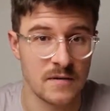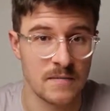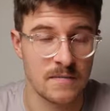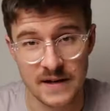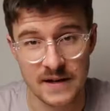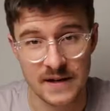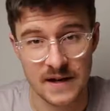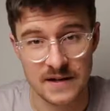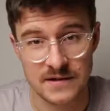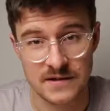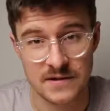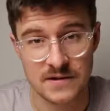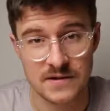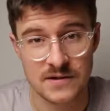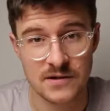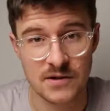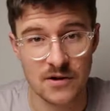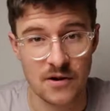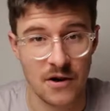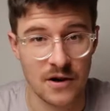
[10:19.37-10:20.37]
In
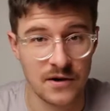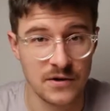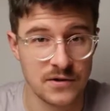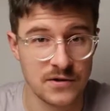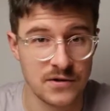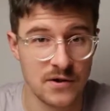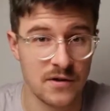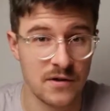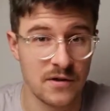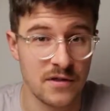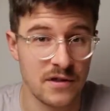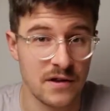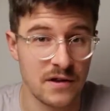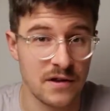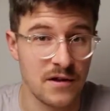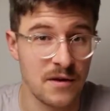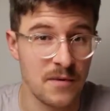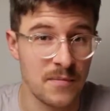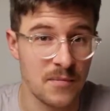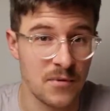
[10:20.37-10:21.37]
essence, I don't
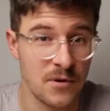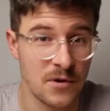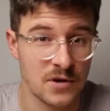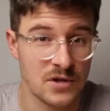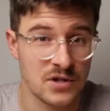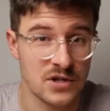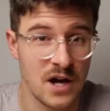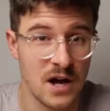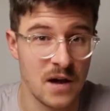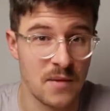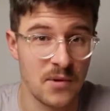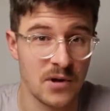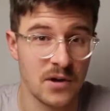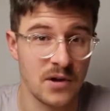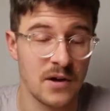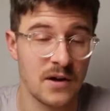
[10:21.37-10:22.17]
think Emerge Gaming